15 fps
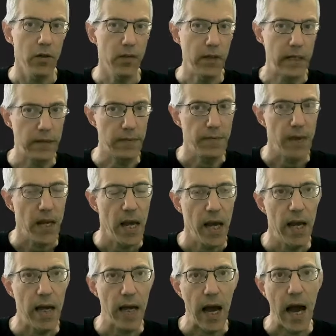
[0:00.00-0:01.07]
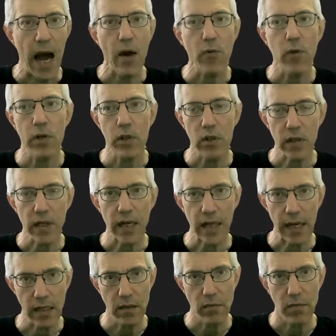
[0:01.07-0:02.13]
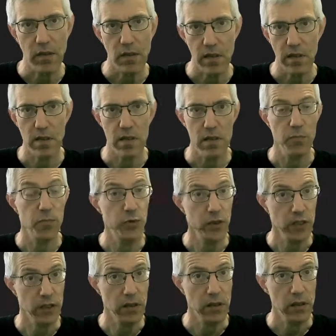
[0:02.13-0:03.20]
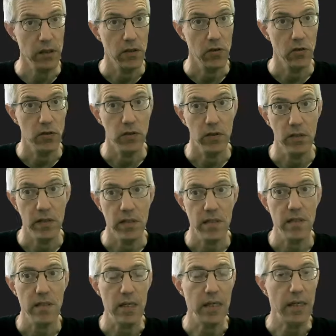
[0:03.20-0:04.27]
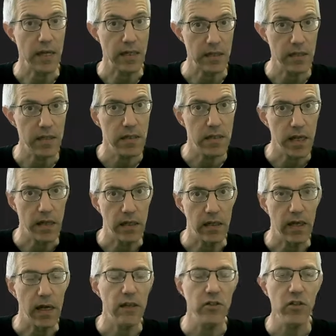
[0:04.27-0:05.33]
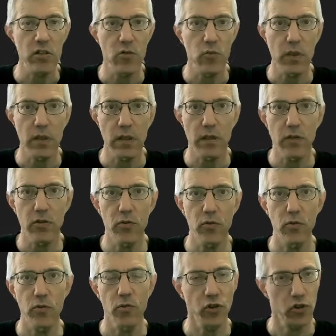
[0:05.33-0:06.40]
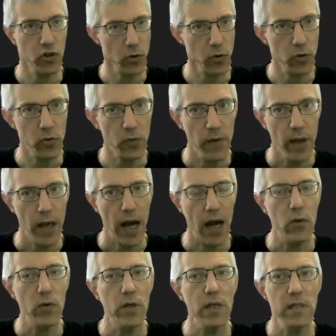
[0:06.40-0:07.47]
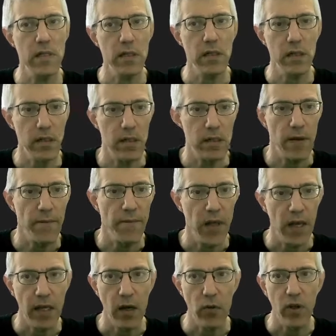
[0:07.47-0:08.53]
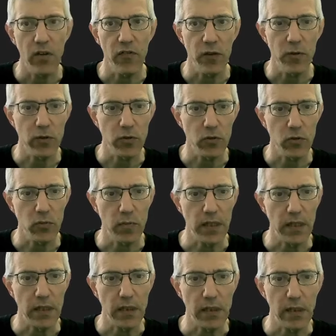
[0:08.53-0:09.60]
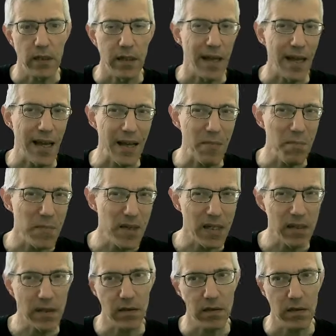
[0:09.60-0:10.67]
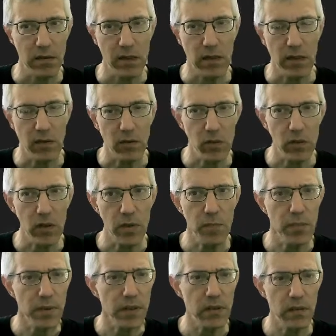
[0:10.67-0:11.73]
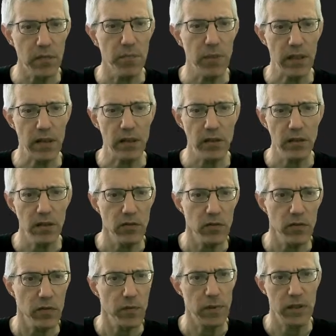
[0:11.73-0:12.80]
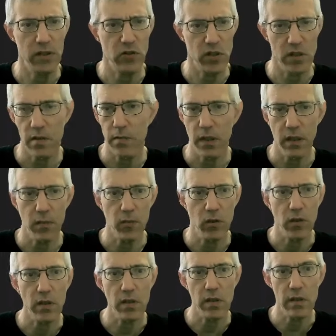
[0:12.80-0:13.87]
All right. I will not claim this is pretty or this is a nice design. I just wanted to show you how easy it is. Now, if I want to make it a bit, to look a bit better, but just a bit, I'm not